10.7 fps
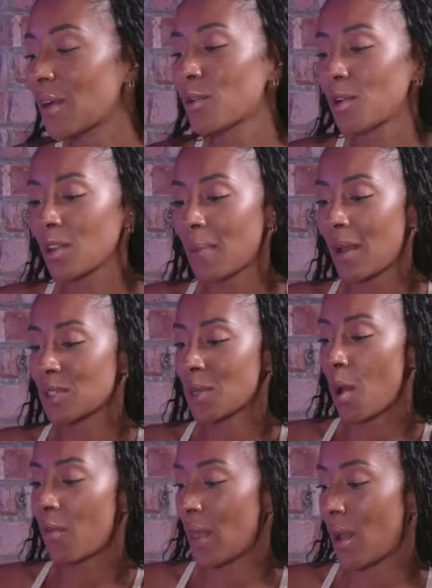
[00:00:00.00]
they're all about to go
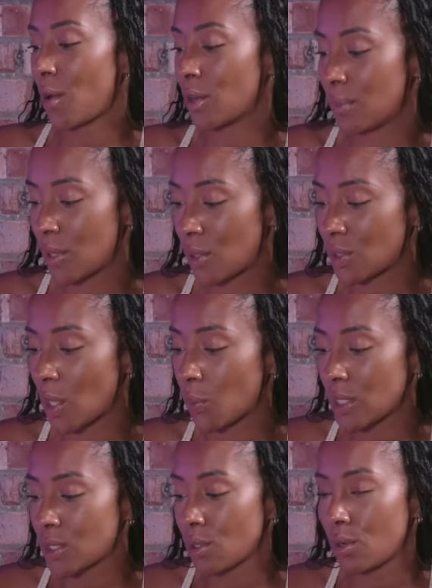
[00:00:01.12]
off on their honeymoon. So
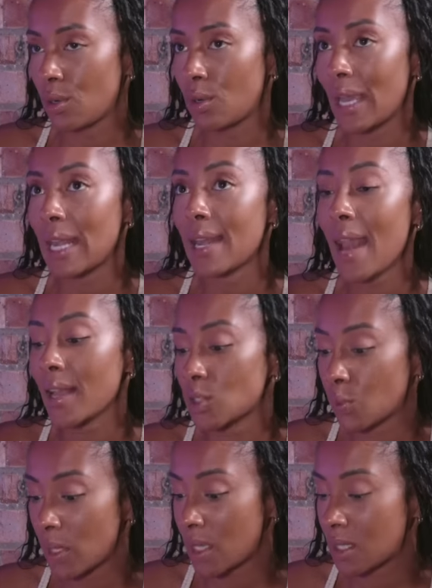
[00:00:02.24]
we saw in
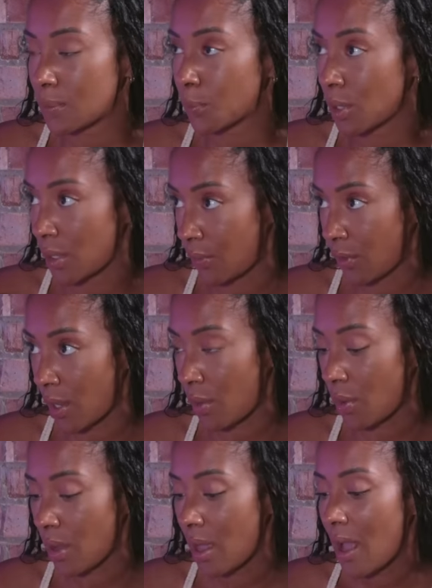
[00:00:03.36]
next week's preview
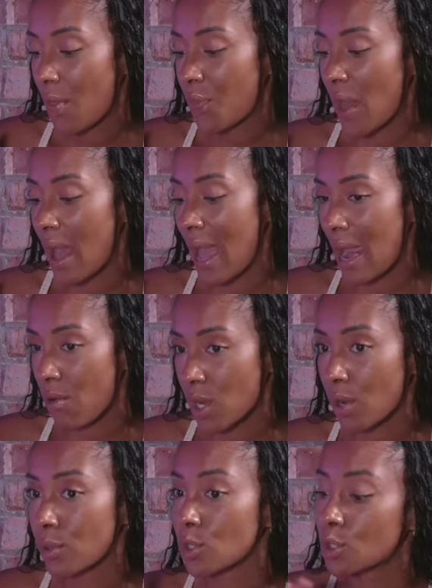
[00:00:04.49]
yes. that
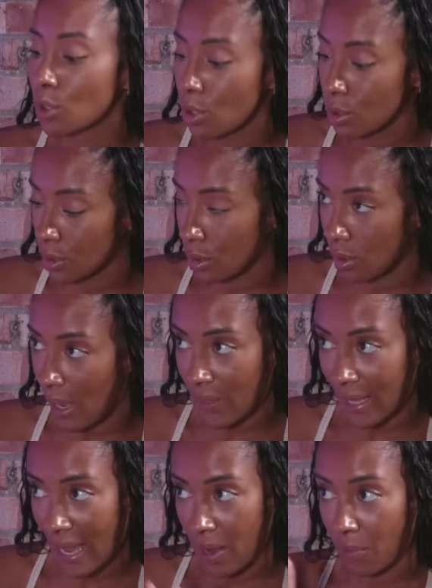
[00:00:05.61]
Erica and Jordan look like they're
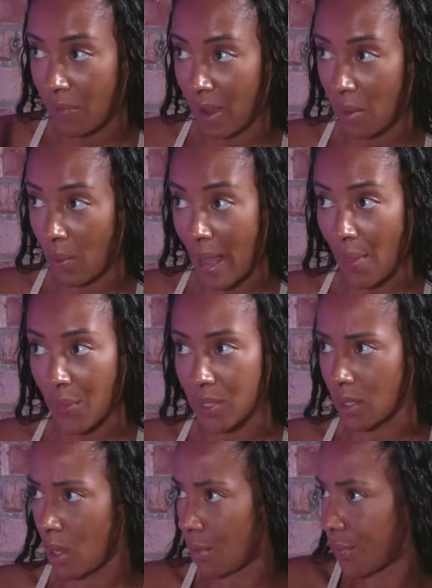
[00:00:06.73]
getting on very well. There's a
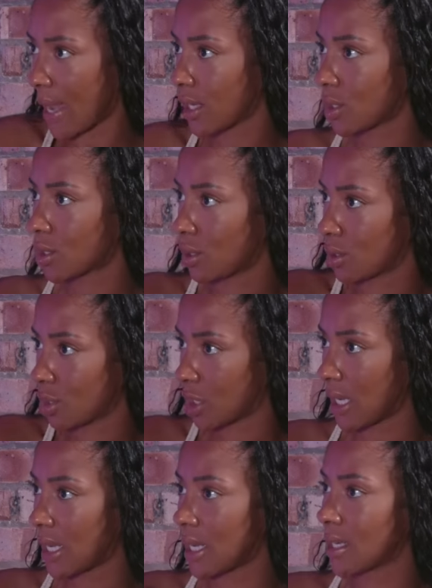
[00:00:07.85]
lot of like
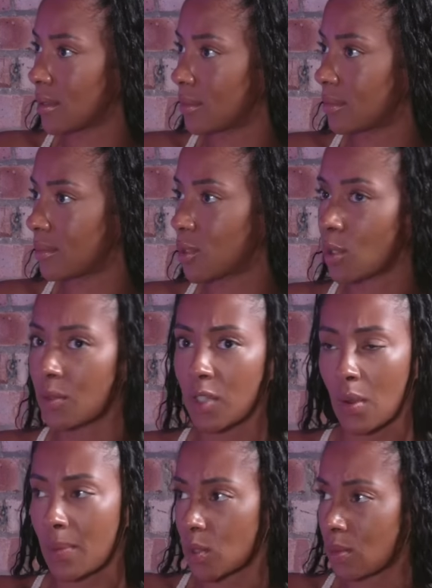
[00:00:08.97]
touching and sort of you
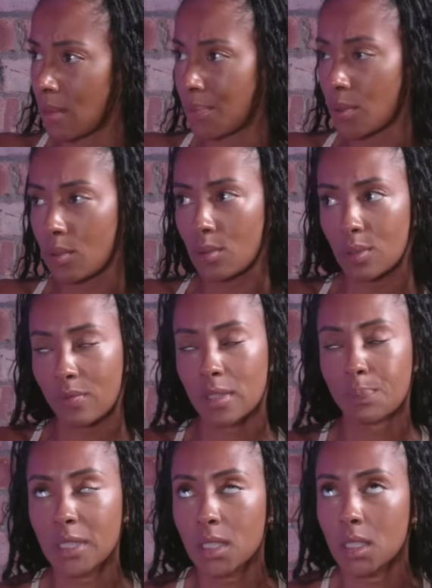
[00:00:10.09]
know in the swimming pools with big his
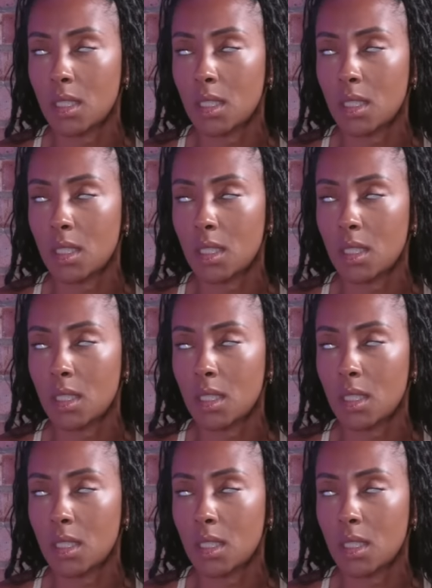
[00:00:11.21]
arms, big